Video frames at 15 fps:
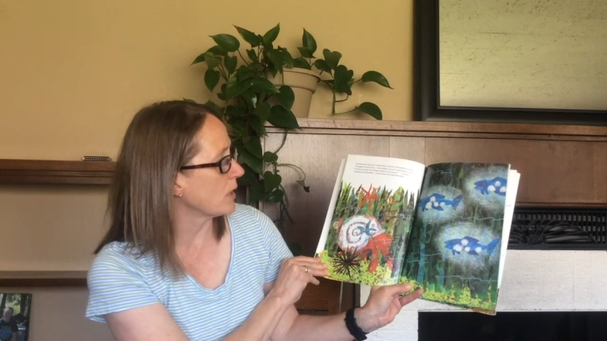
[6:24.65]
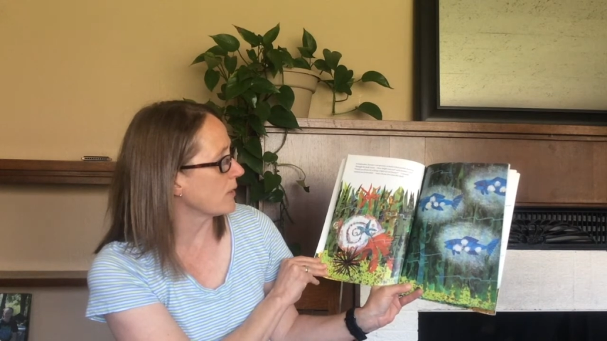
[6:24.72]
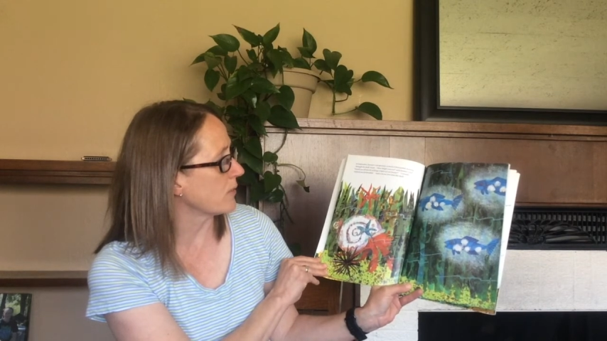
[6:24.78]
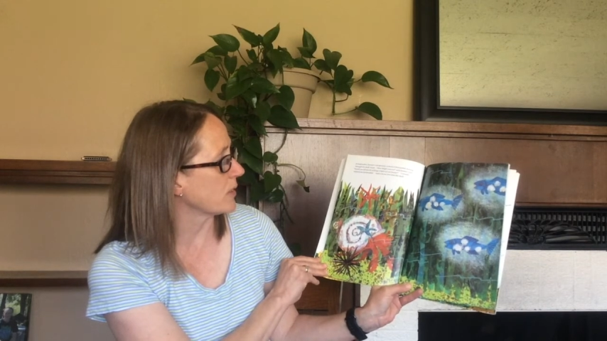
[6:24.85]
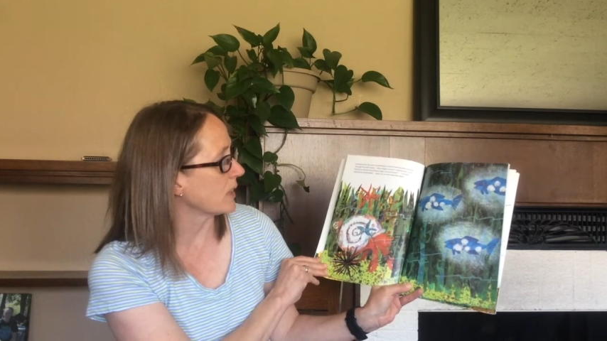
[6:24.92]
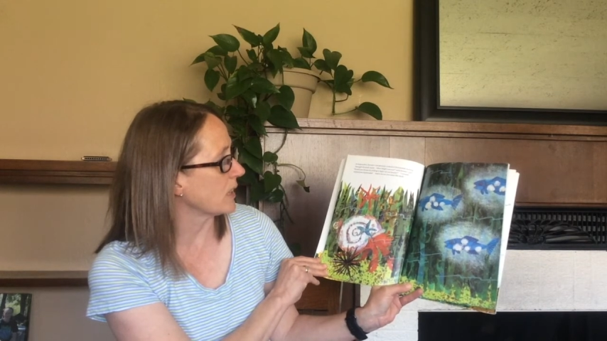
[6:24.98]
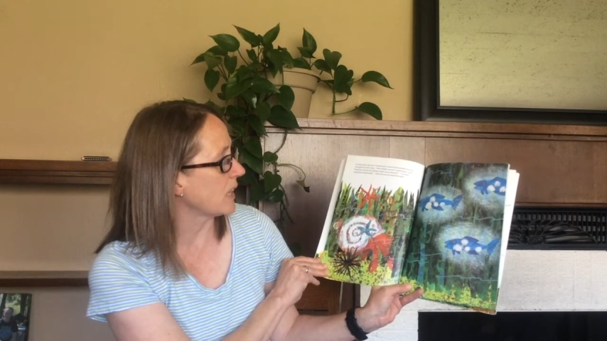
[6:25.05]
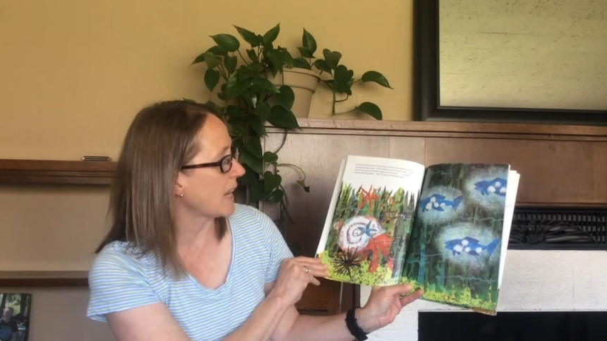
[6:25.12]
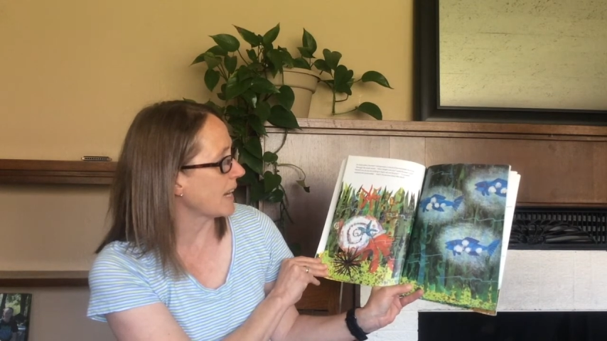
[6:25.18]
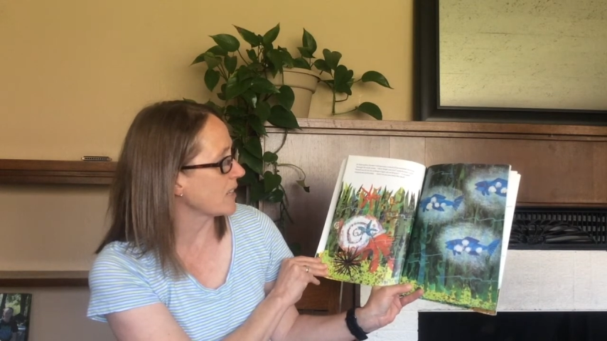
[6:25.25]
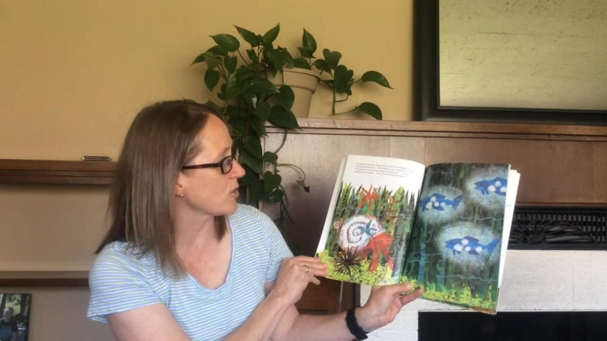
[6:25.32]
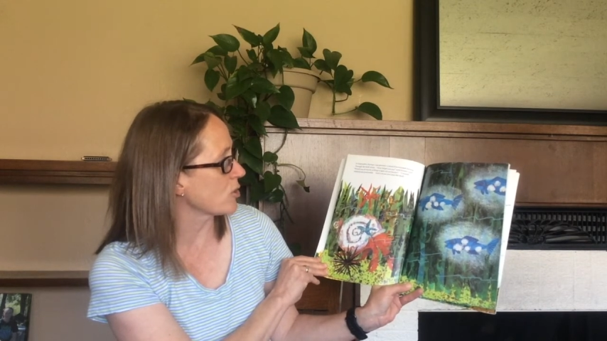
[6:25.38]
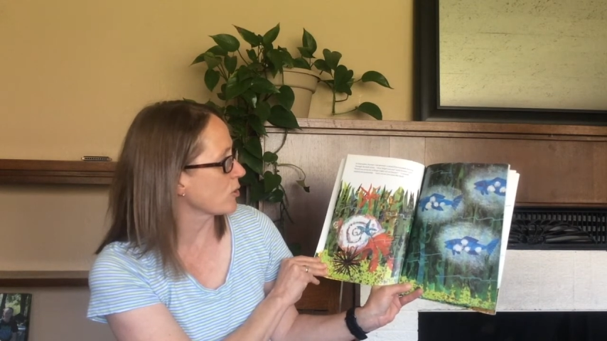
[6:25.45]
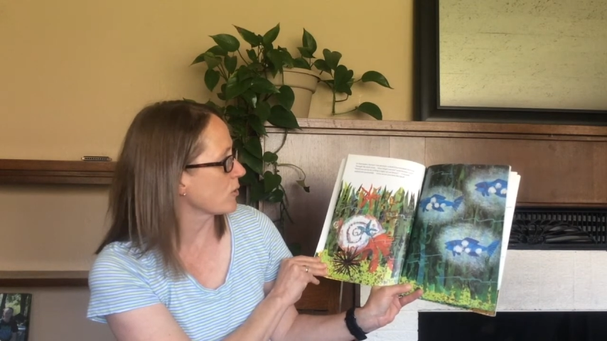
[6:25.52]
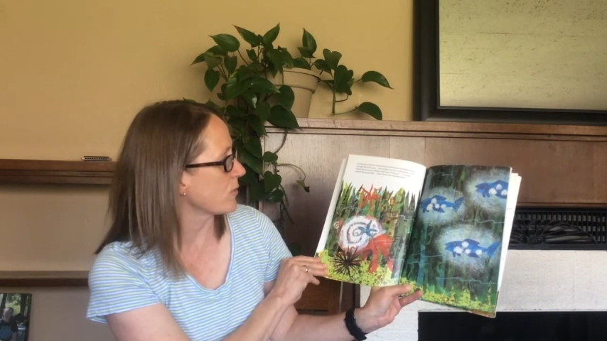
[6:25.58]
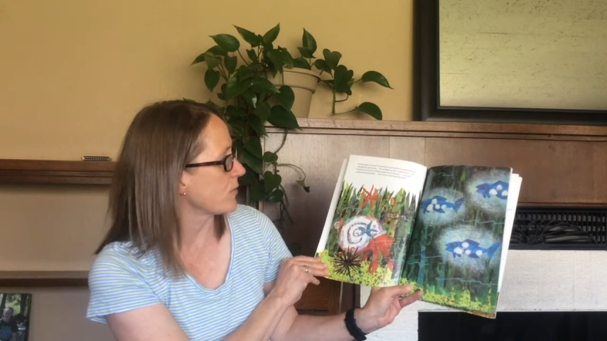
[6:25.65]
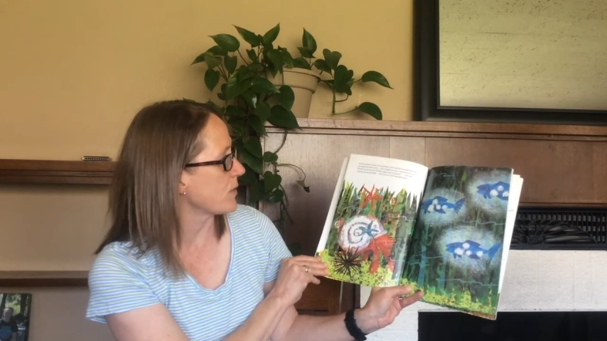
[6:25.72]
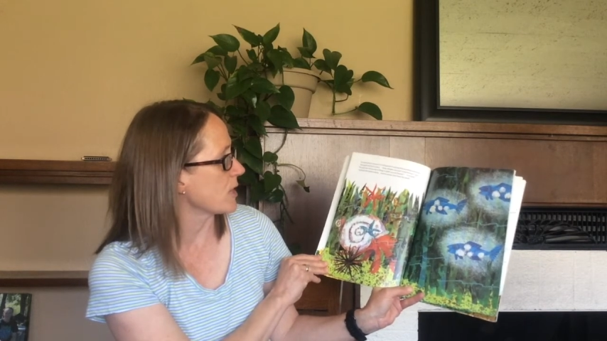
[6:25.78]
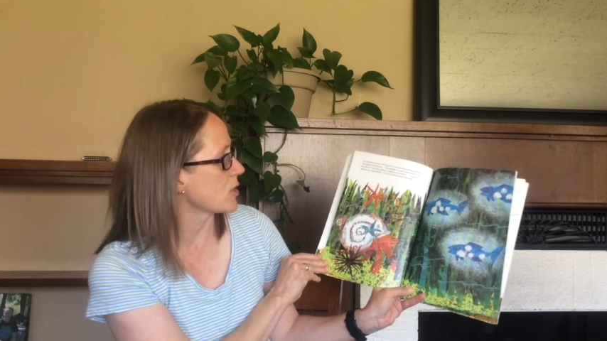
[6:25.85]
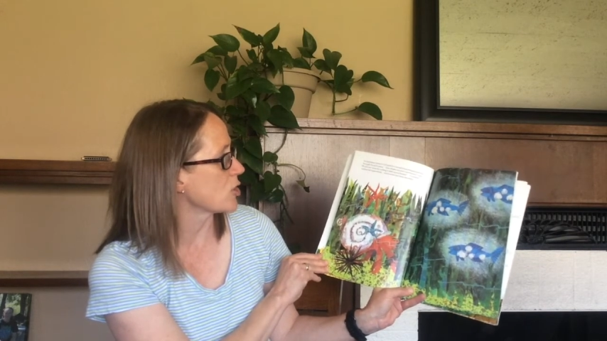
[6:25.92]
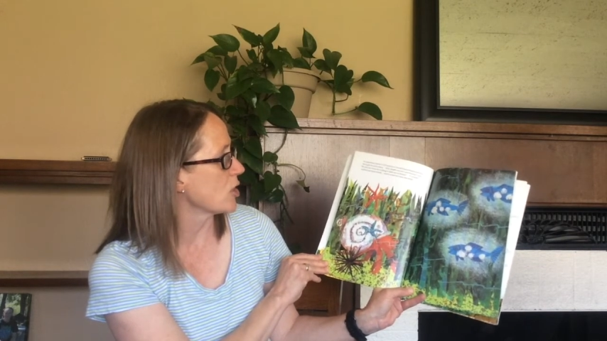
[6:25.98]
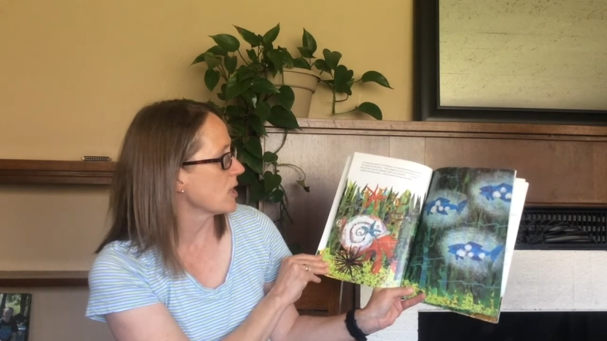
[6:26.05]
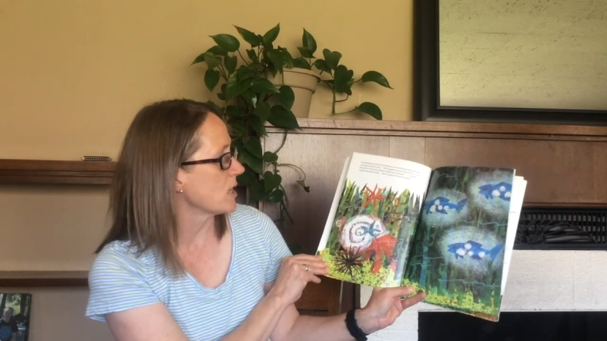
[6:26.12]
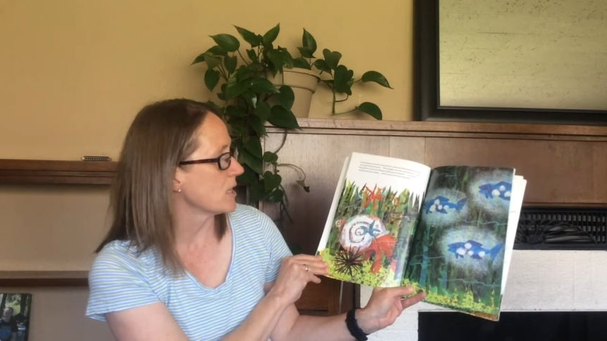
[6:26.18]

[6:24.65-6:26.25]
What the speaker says: of lanternfish